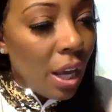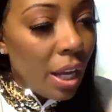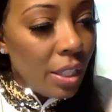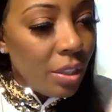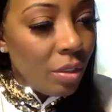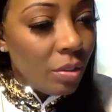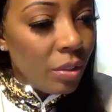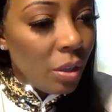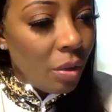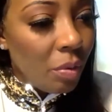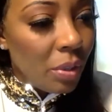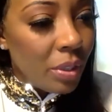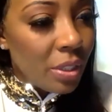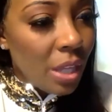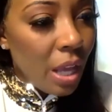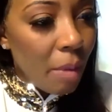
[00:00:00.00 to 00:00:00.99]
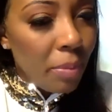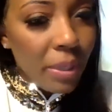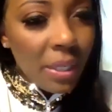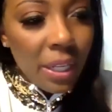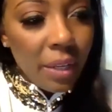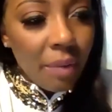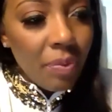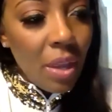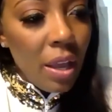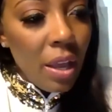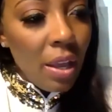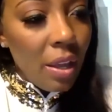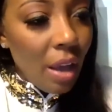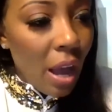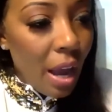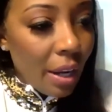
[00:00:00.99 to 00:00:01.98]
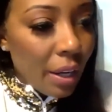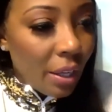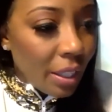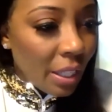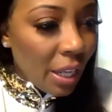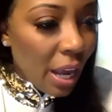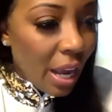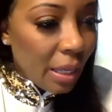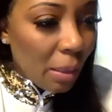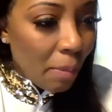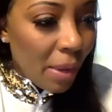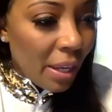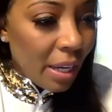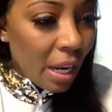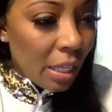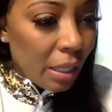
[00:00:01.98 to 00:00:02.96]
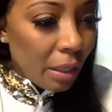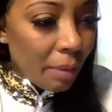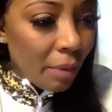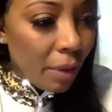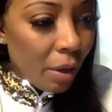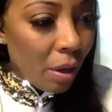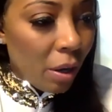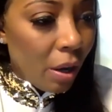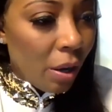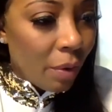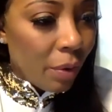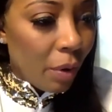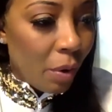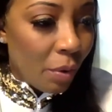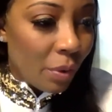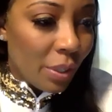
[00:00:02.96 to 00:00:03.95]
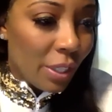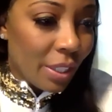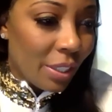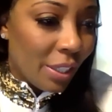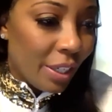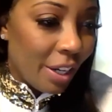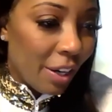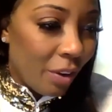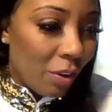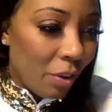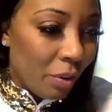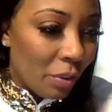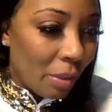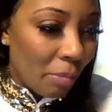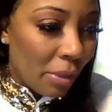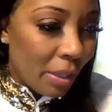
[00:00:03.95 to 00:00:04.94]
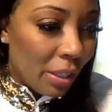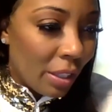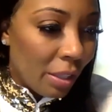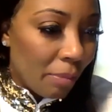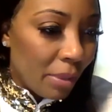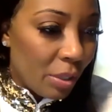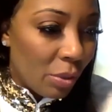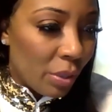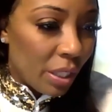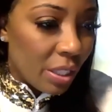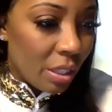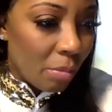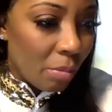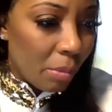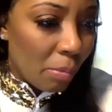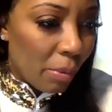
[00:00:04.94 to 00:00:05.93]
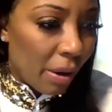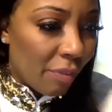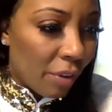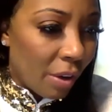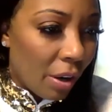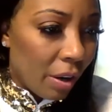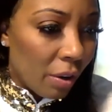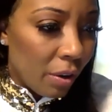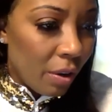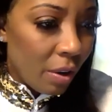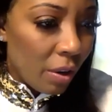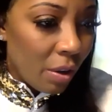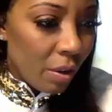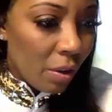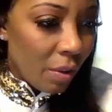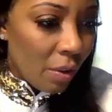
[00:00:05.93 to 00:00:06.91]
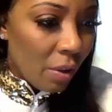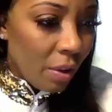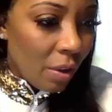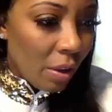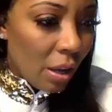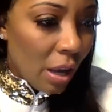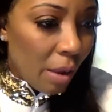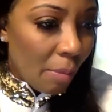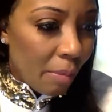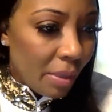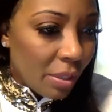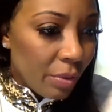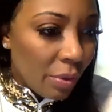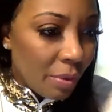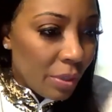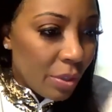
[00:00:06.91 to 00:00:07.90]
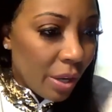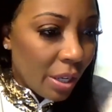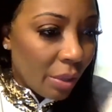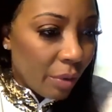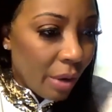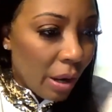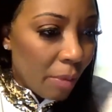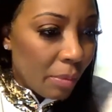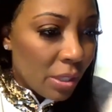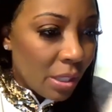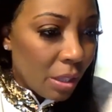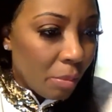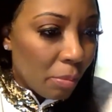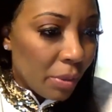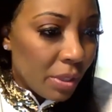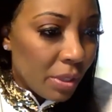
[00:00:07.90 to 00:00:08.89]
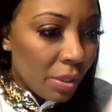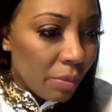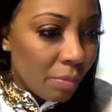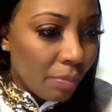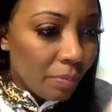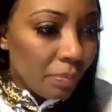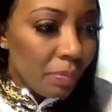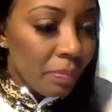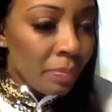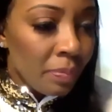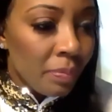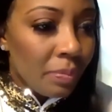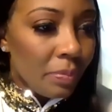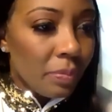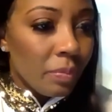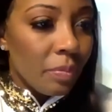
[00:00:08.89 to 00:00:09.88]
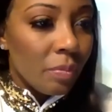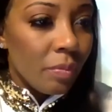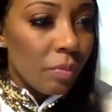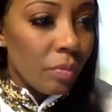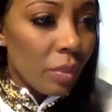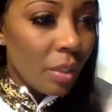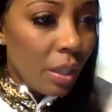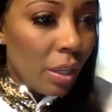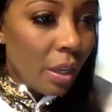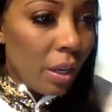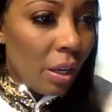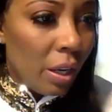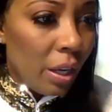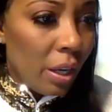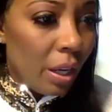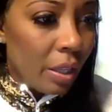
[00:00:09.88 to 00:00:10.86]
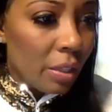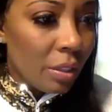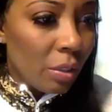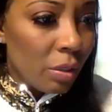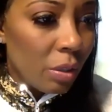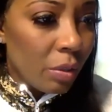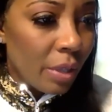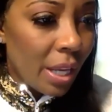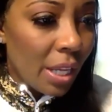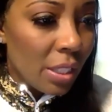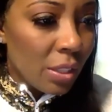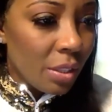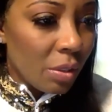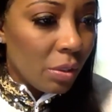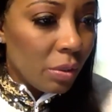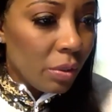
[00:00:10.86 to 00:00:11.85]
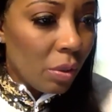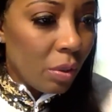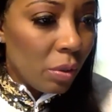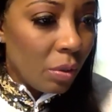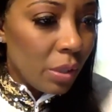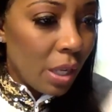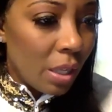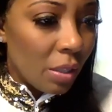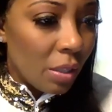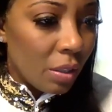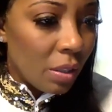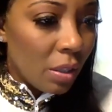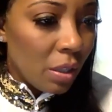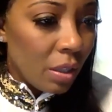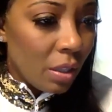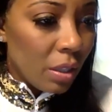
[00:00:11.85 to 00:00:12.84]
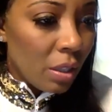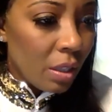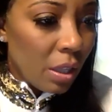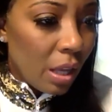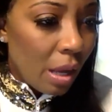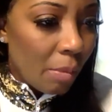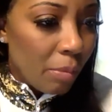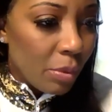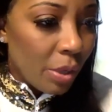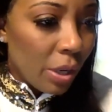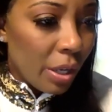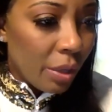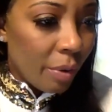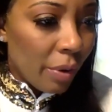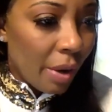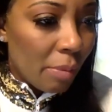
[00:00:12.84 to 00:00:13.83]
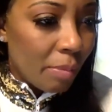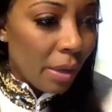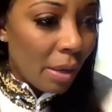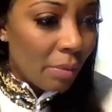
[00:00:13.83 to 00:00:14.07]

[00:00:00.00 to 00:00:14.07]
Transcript: I don't know what's happening. I couldn't get. I had a. It had a. Oh, oh, good. Here. Oh, let me let me do this. Let me pray for her. Let me let me try to grab this other person. Ah, no, no, cancel. Hold on. I'm trying to grab.